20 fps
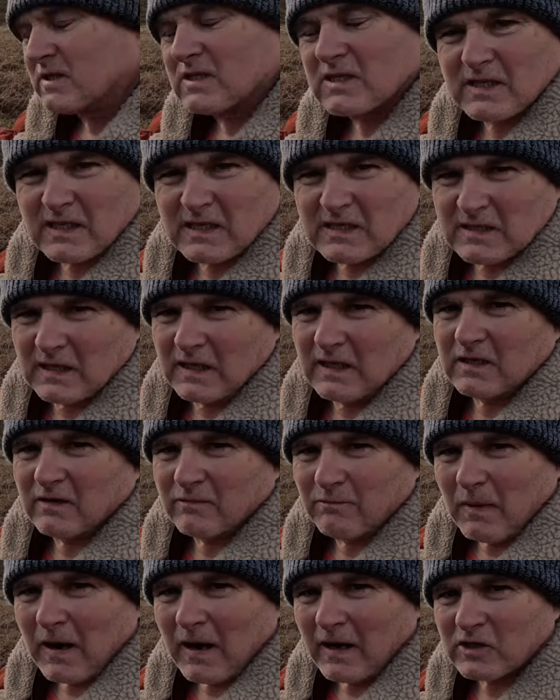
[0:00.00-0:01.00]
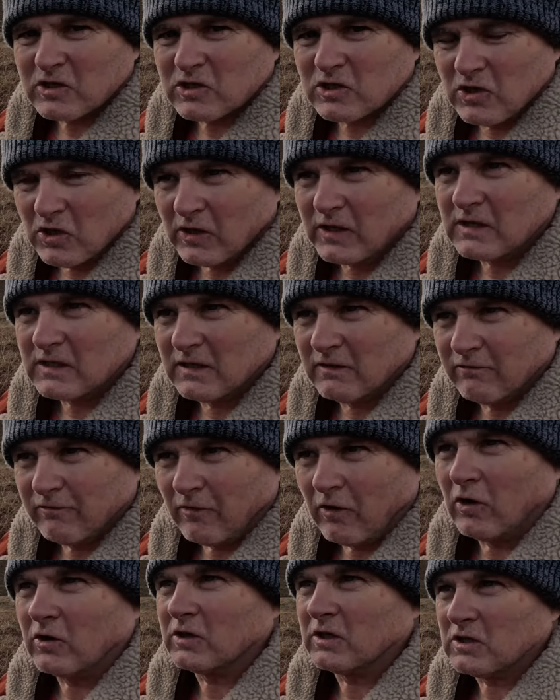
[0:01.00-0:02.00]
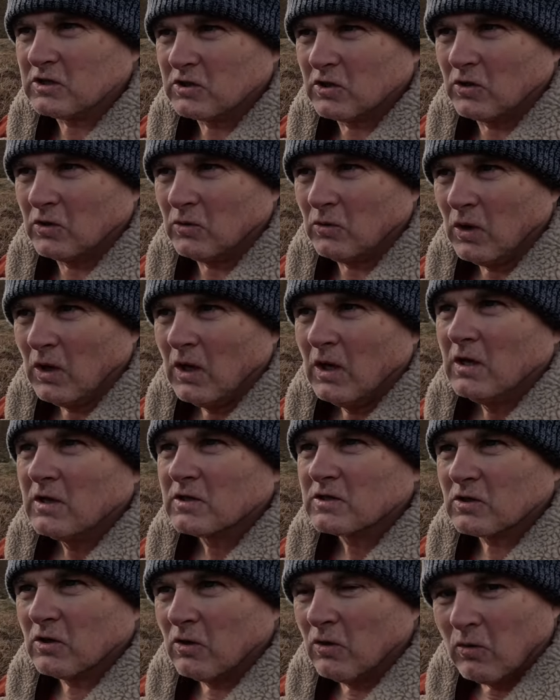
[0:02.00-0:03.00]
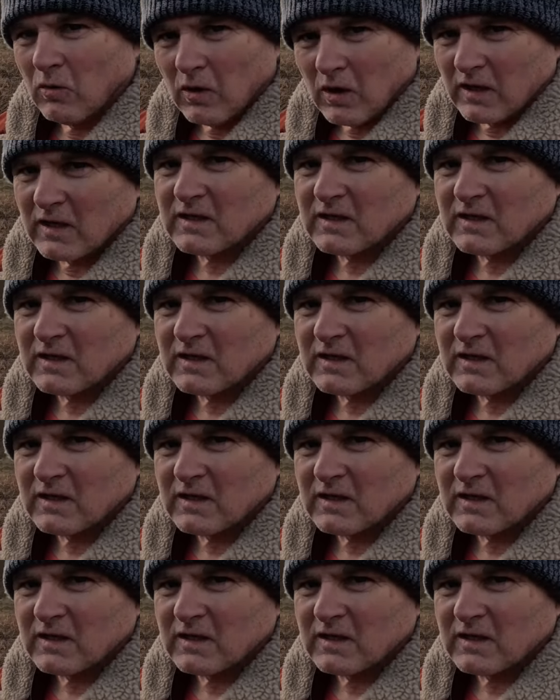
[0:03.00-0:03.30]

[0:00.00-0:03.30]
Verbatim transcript: the 16th of March 1942. So